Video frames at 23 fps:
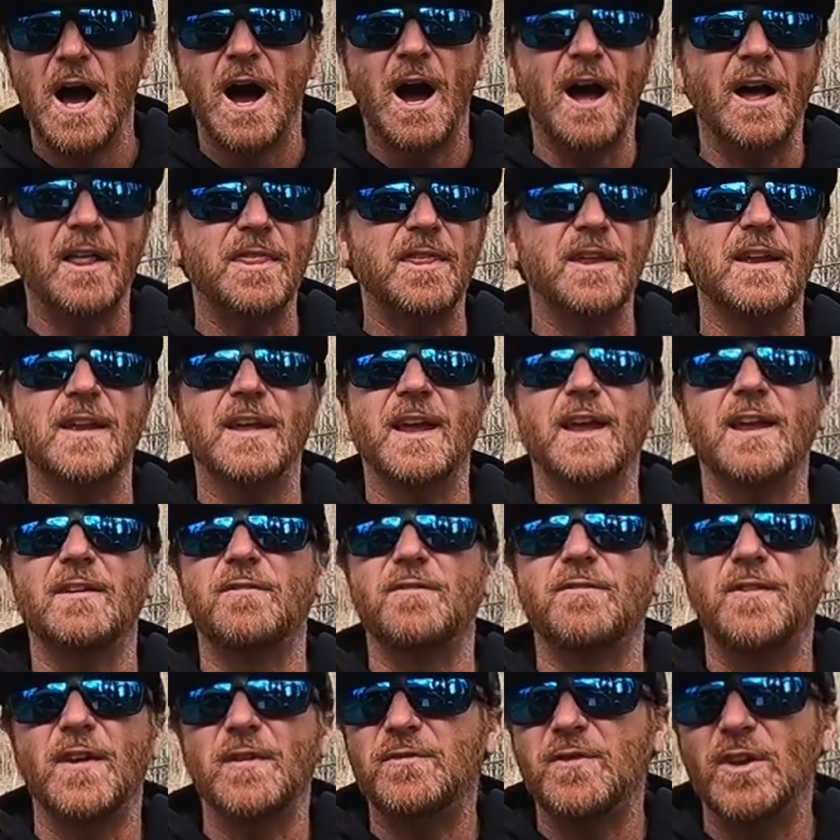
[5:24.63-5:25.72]
I think getting
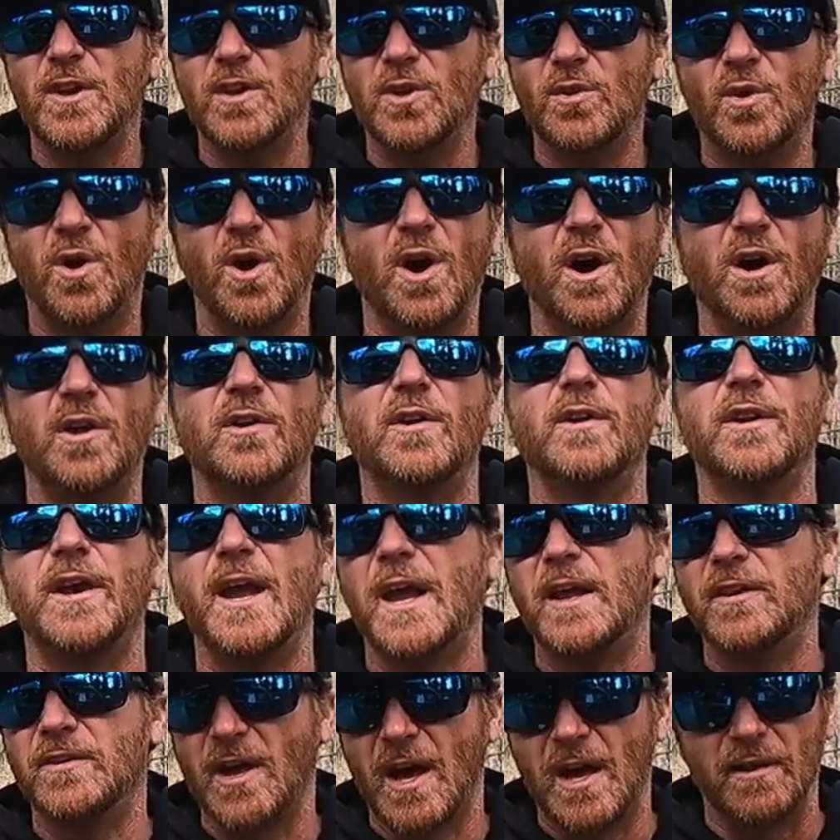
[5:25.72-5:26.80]
50 to 100
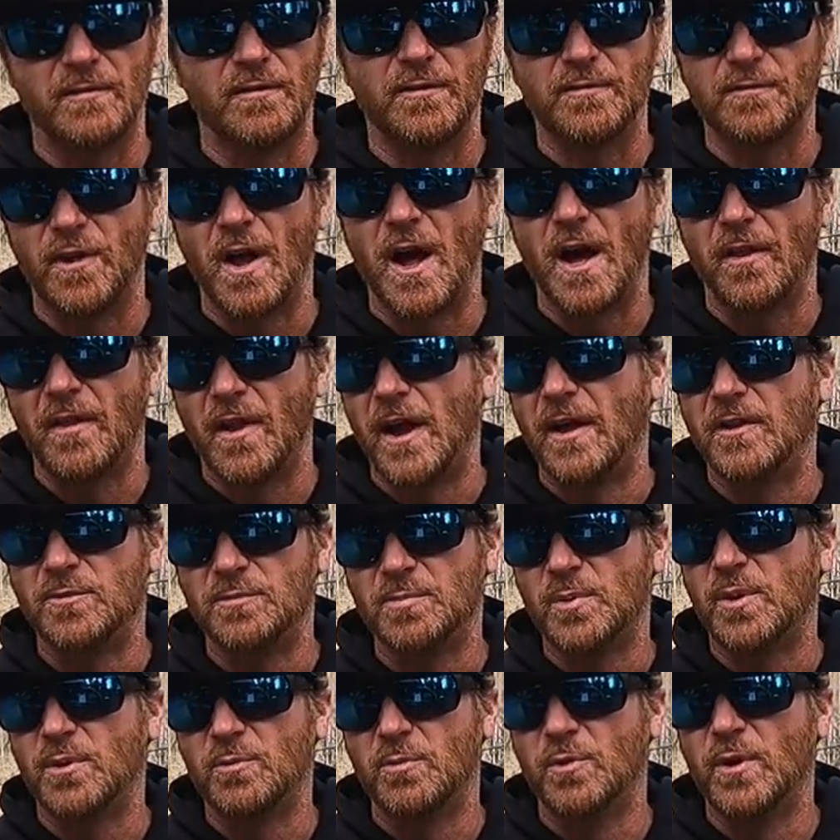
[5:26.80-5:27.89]
days out of a fly line is
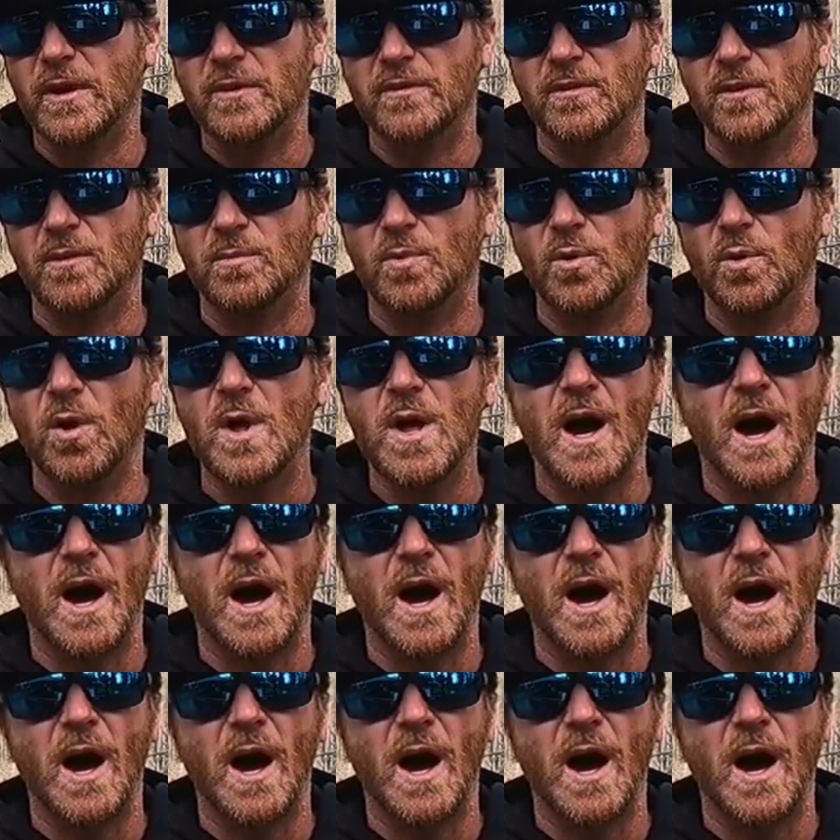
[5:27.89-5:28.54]
pretty reasonable.